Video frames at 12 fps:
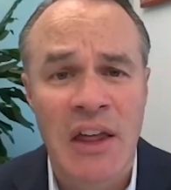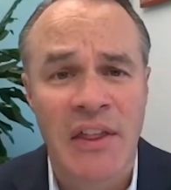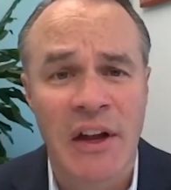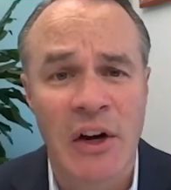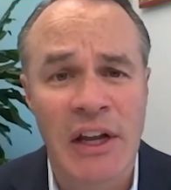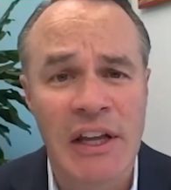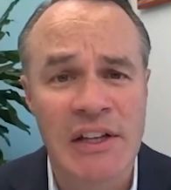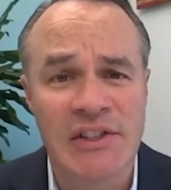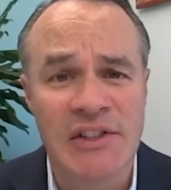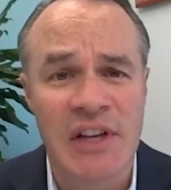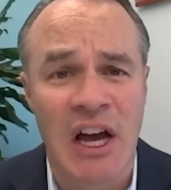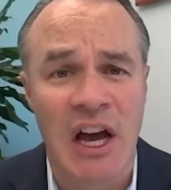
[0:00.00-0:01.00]
There
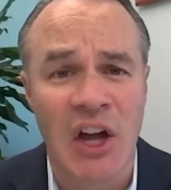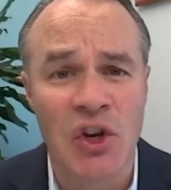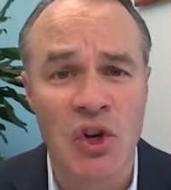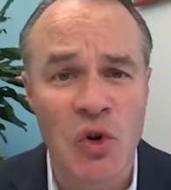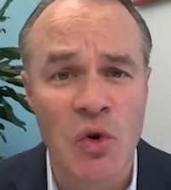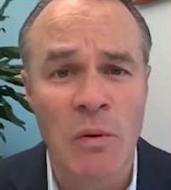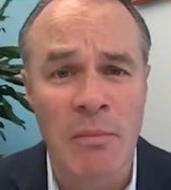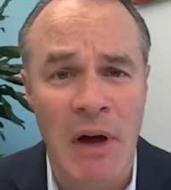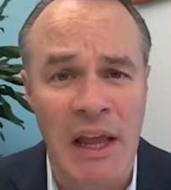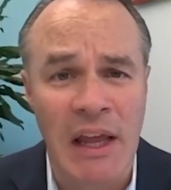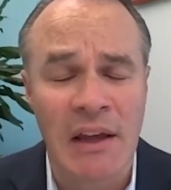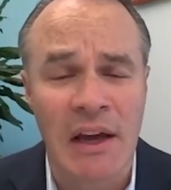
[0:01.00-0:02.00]
is new
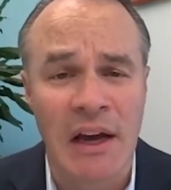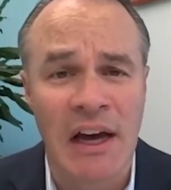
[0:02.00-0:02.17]
money